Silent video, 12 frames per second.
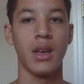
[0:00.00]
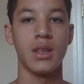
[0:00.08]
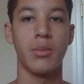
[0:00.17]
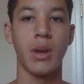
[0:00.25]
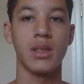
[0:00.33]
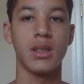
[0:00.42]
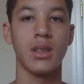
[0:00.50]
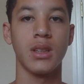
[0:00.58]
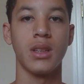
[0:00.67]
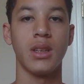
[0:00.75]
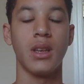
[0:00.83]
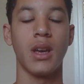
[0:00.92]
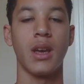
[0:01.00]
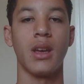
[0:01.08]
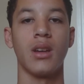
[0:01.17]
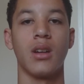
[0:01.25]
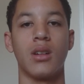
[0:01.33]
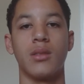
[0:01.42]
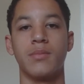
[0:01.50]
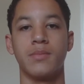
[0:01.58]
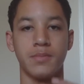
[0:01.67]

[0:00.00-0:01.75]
It's basically a